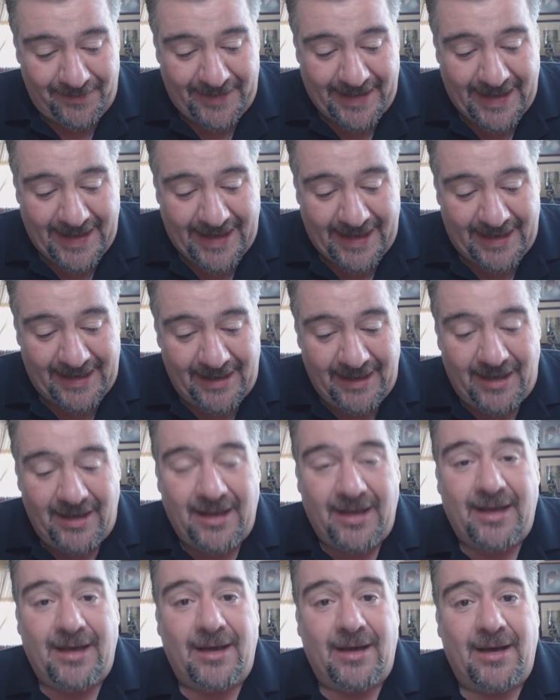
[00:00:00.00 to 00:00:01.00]
from that,
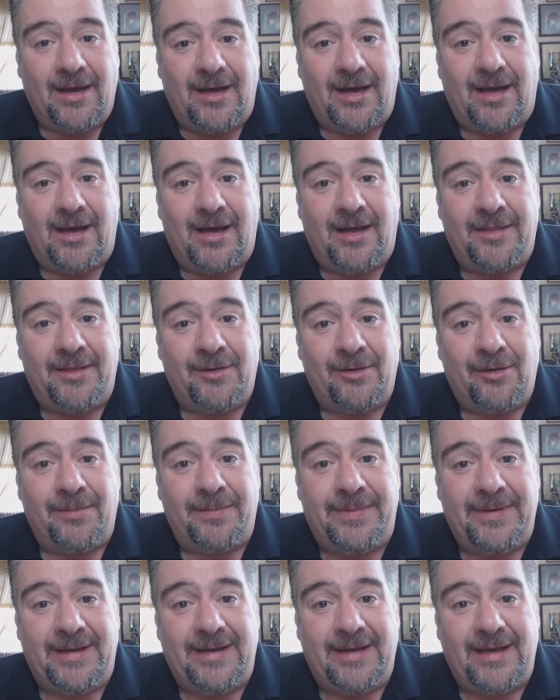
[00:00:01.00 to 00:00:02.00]
there will
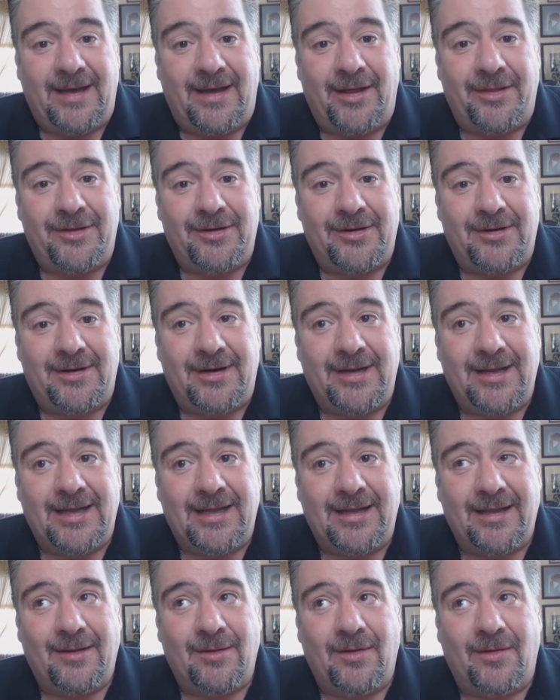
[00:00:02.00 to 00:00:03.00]
be other
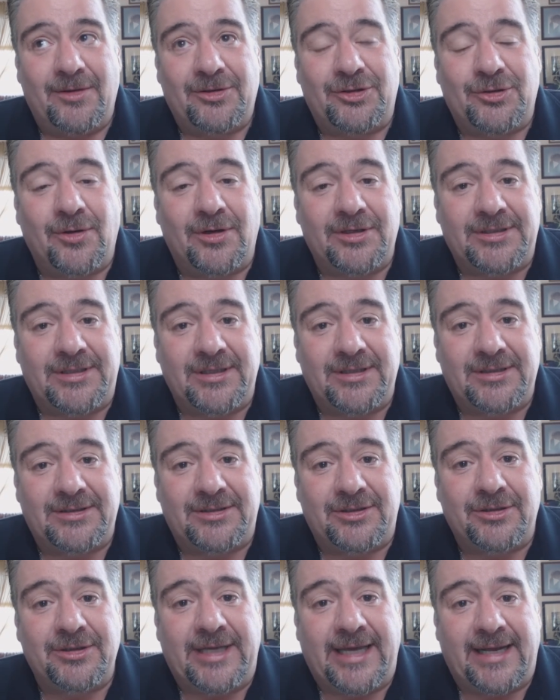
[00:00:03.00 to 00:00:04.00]

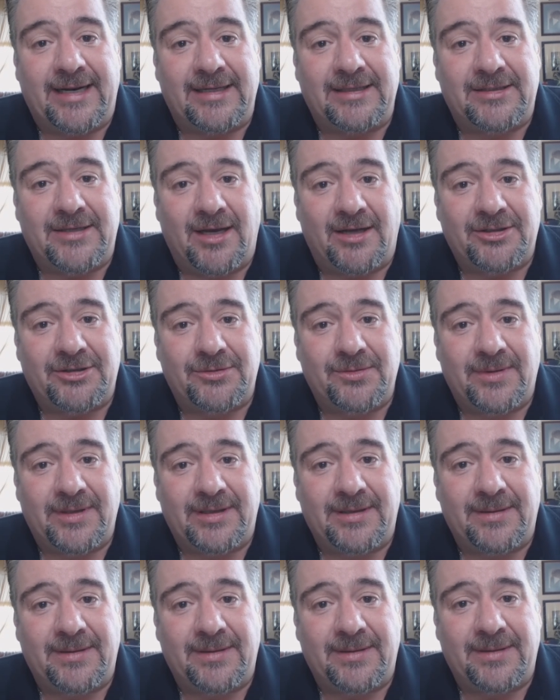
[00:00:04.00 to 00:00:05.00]
sources to get in touch
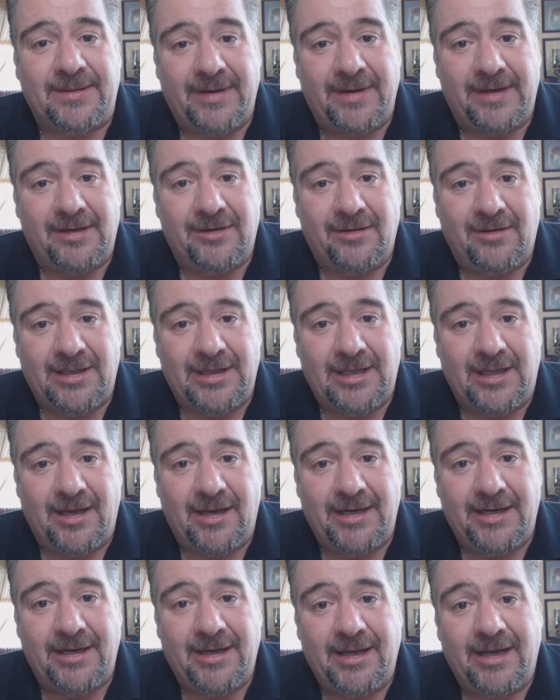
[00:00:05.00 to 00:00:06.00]
with Mender
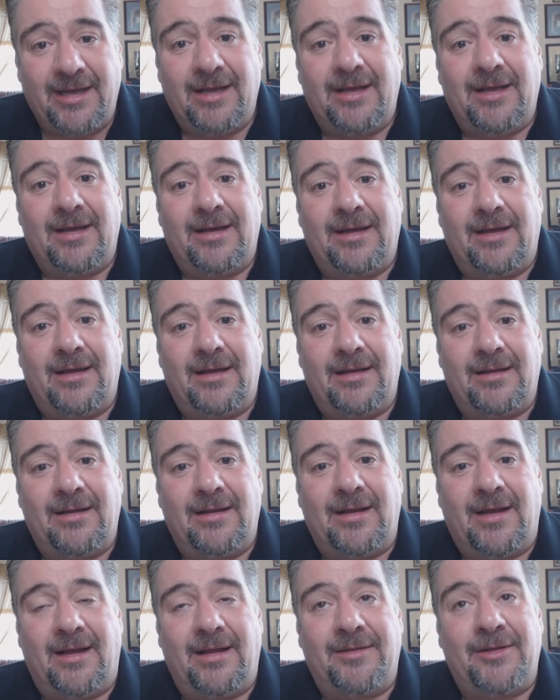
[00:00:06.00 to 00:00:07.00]
Online.
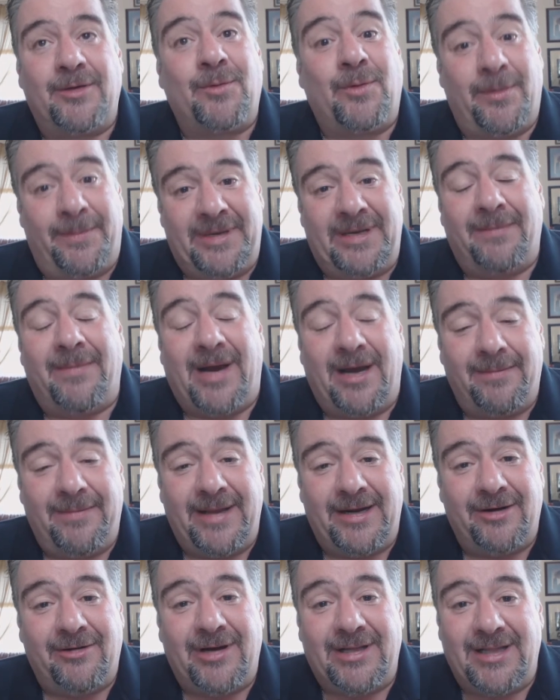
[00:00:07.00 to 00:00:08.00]
There will be a
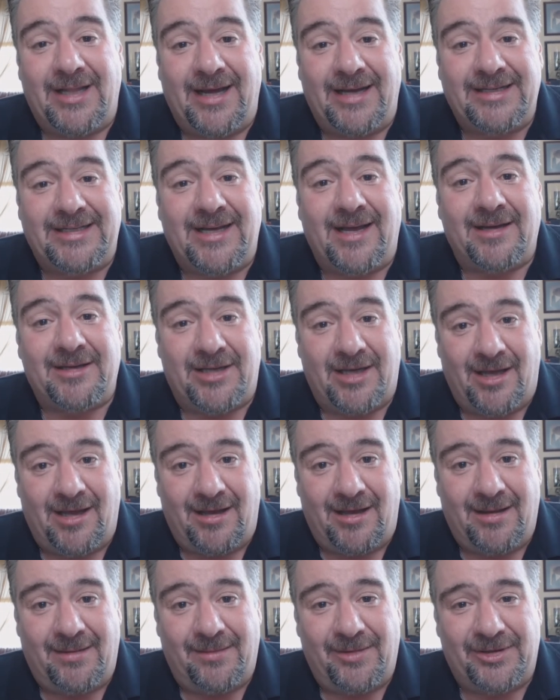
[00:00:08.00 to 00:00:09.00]

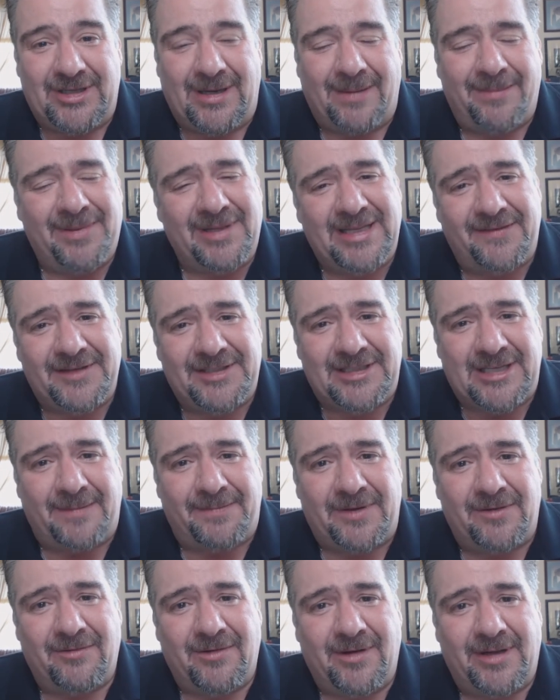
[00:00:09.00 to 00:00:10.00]
mindmenderonline.com, which I believe is
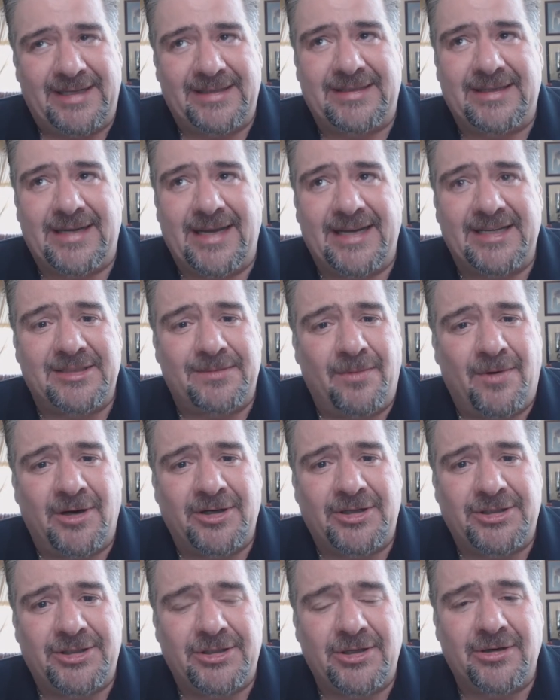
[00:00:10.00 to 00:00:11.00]
up and running. Today is
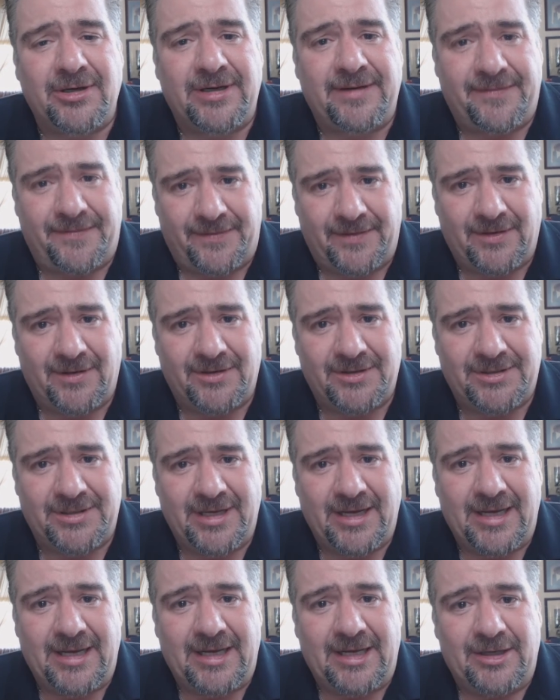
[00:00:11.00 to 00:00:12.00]
March
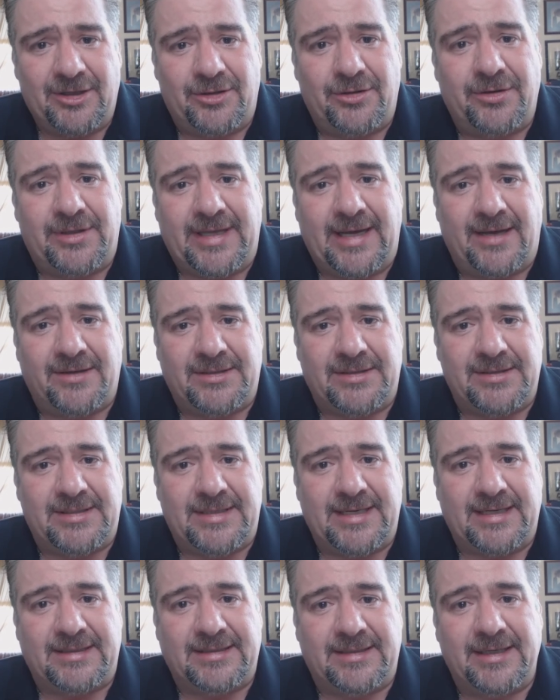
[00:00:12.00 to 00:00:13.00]
31st,
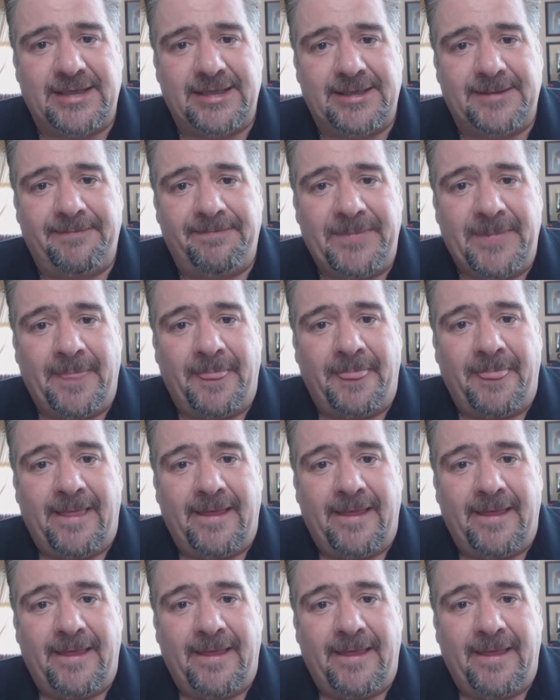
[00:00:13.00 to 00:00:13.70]
2016.